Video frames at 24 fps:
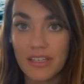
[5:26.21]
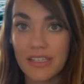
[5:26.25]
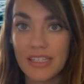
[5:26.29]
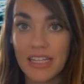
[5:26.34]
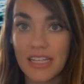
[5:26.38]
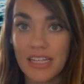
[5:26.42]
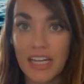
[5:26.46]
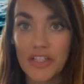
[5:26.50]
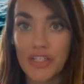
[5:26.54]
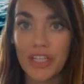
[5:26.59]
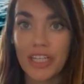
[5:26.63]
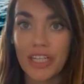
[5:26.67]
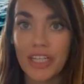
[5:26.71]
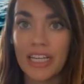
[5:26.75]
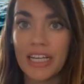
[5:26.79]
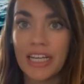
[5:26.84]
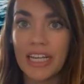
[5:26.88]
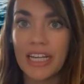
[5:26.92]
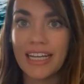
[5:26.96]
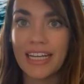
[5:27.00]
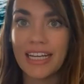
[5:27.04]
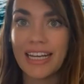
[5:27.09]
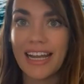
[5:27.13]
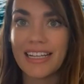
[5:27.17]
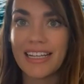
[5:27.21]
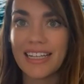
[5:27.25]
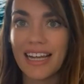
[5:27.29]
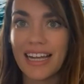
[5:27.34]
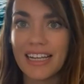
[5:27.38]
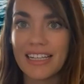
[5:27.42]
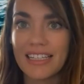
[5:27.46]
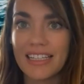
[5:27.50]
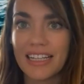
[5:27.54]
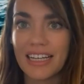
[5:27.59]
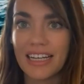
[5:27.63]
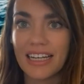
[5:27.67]
essentially, in
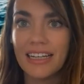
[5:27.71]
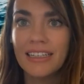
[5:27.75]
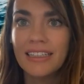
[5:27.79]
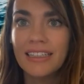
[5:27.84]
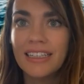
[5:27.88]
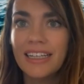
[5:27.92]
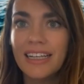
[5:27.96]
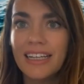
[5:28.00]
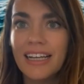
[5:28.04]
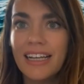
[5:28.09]
Antarctica.